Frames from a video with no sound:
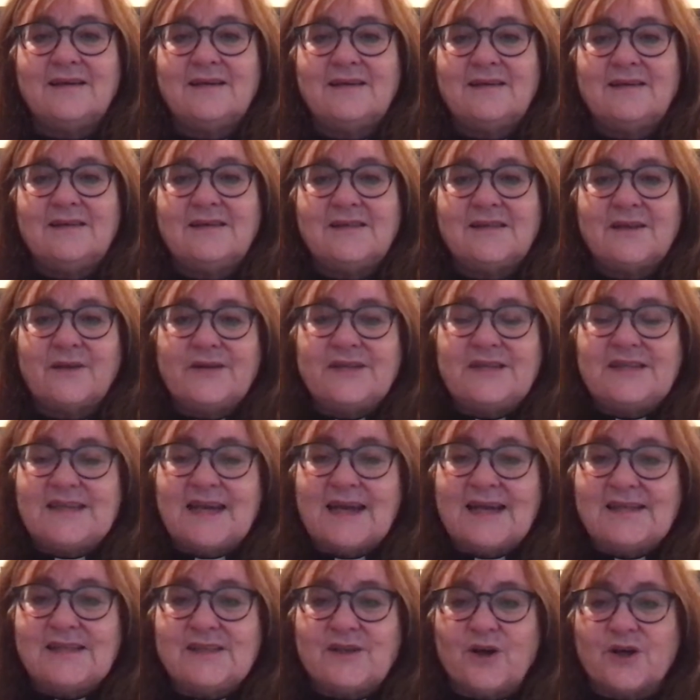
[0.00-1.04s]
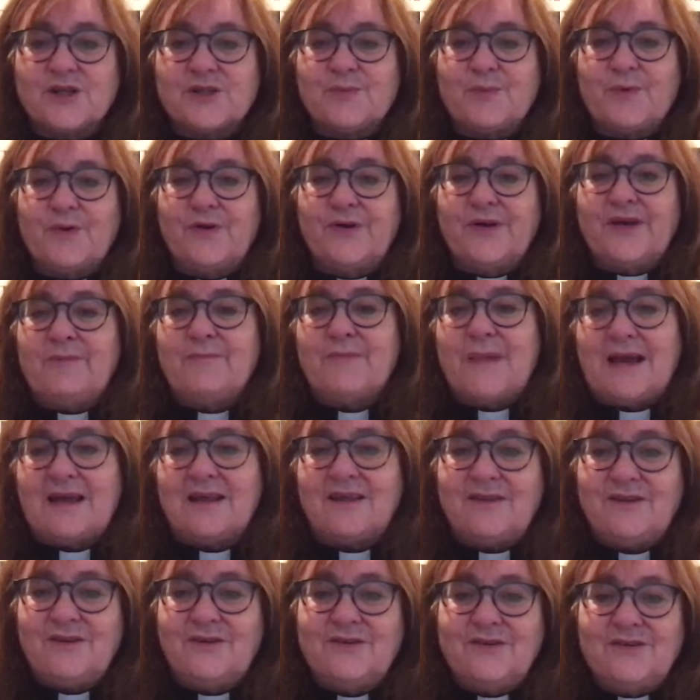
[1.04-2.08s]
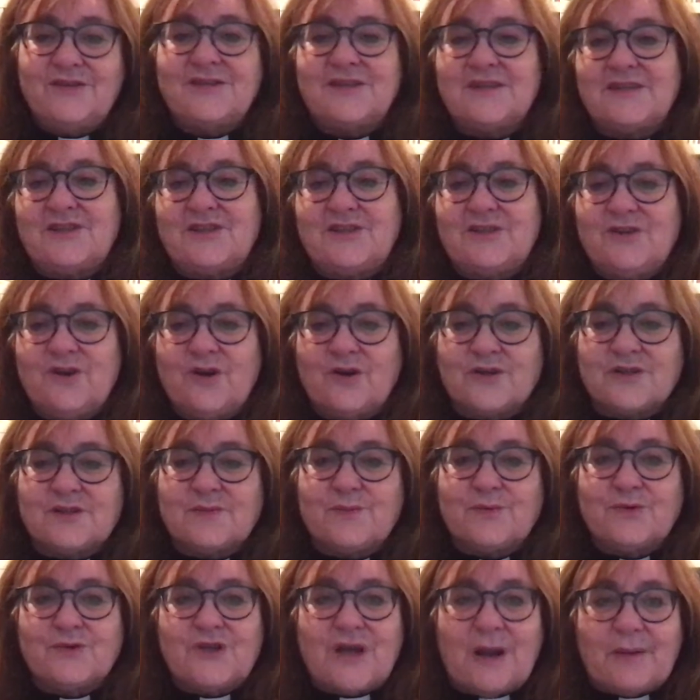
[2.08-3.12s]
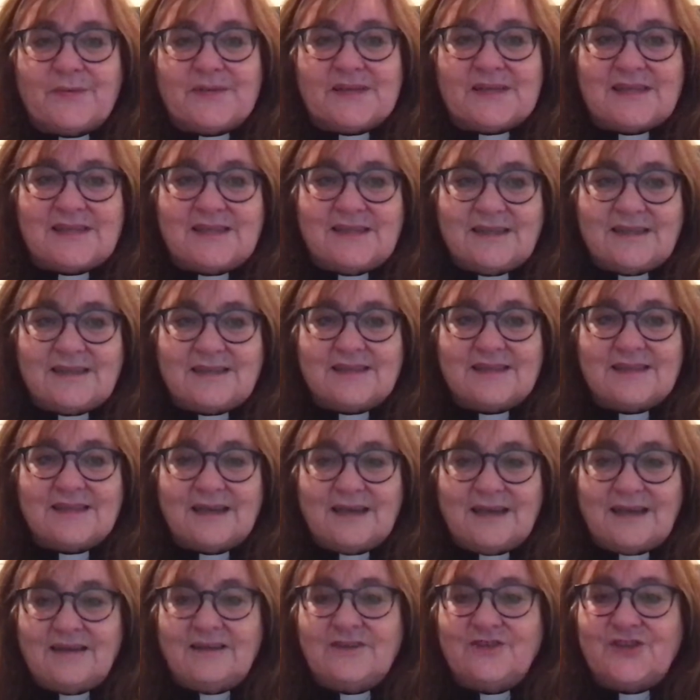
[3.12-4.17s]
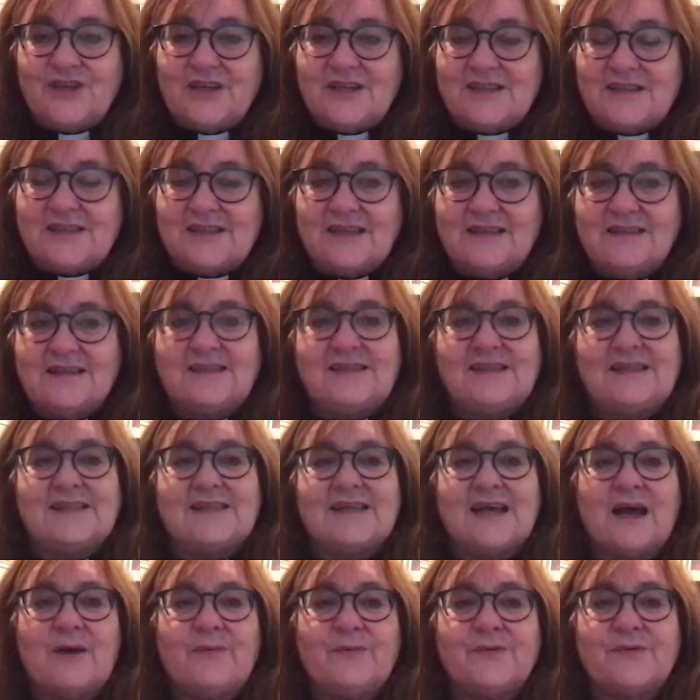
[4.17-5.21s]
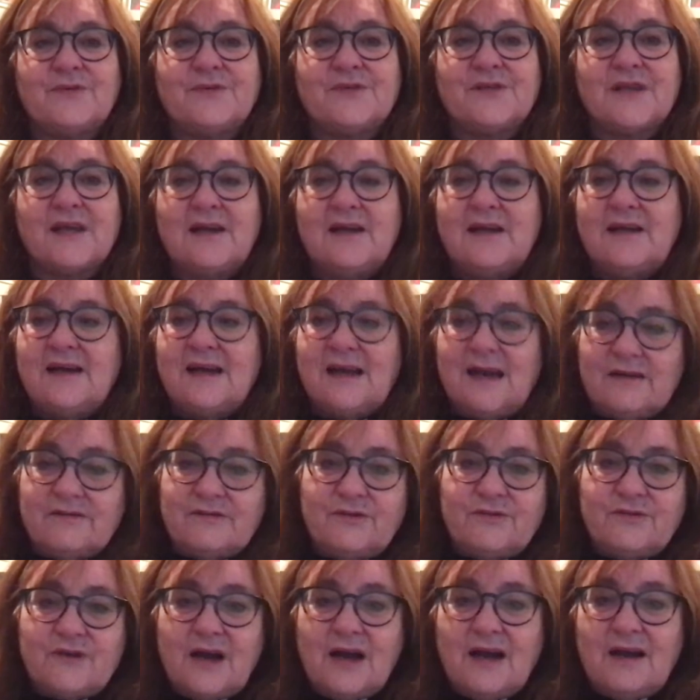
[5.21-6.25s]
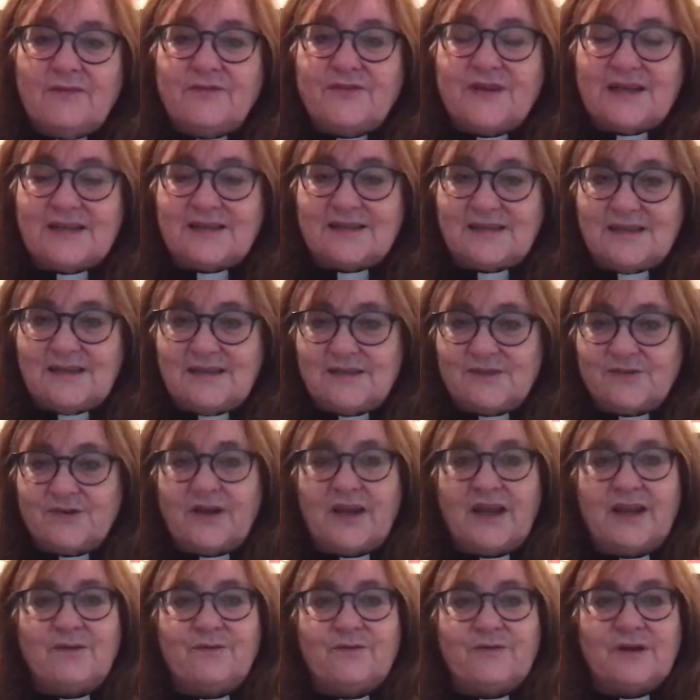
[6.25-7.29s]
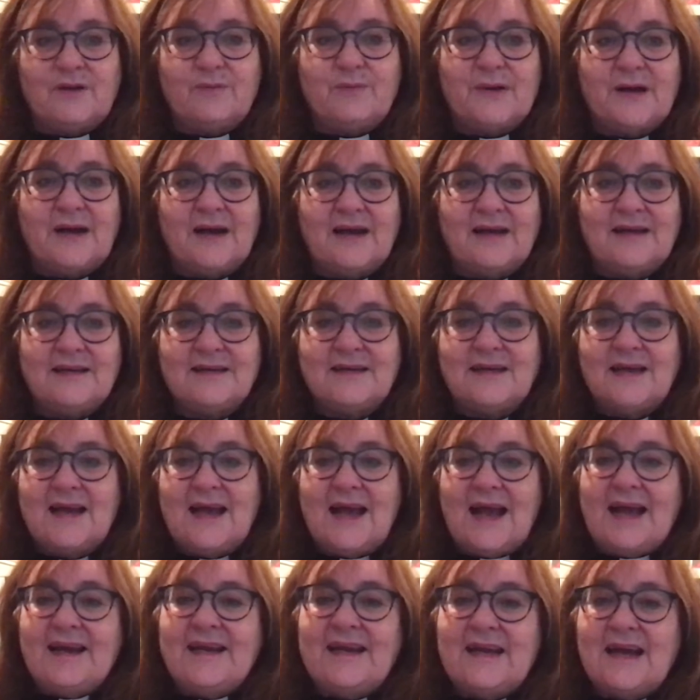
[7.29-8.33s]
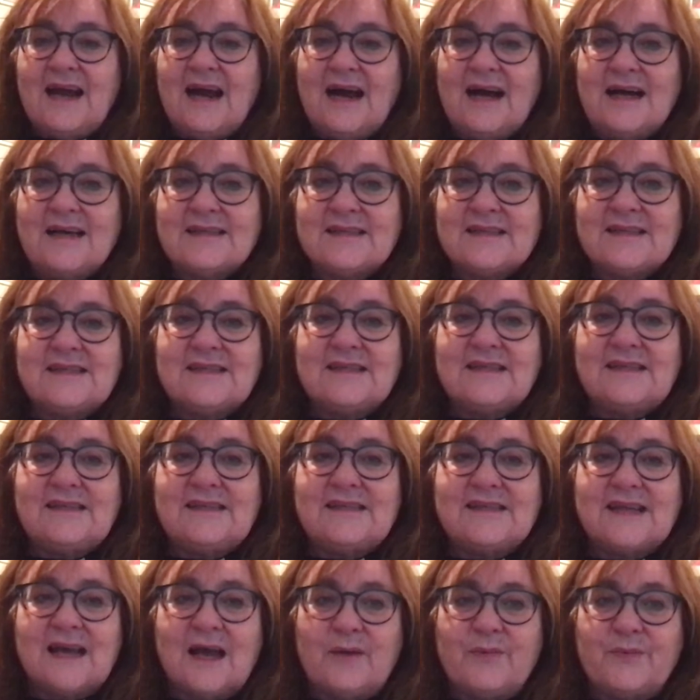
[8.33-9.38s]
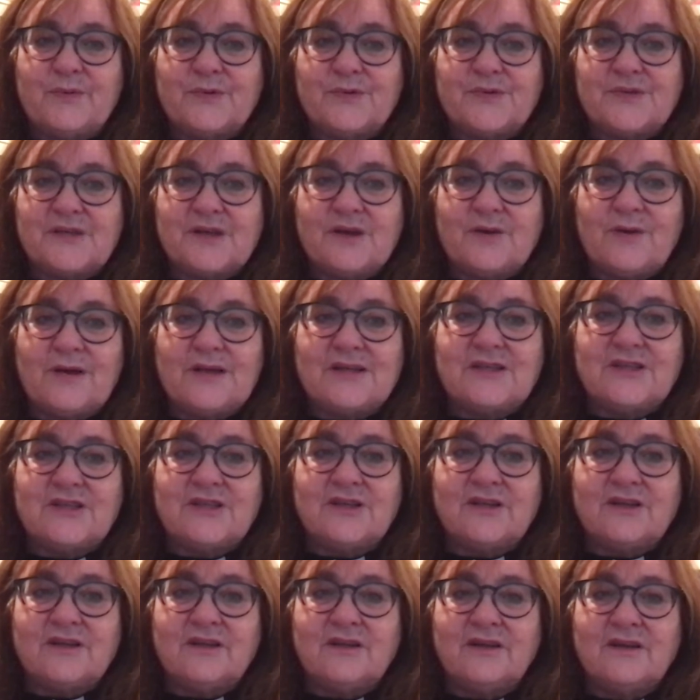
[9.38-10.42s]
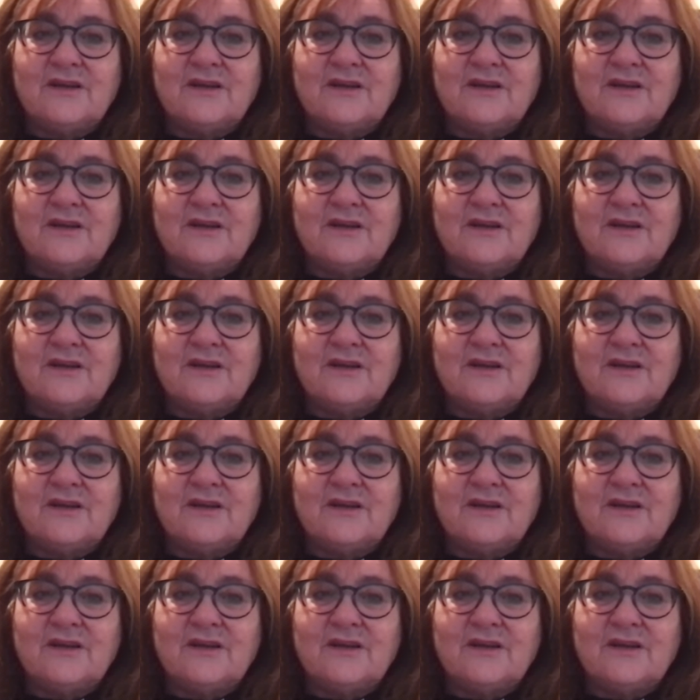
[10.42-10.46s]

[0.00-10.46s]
So in today's Gospel, in Matthew's Gospel chapter 16, Jesus and the disciples have arrived at Caesarea in Philippi, and he asks the disciples the question,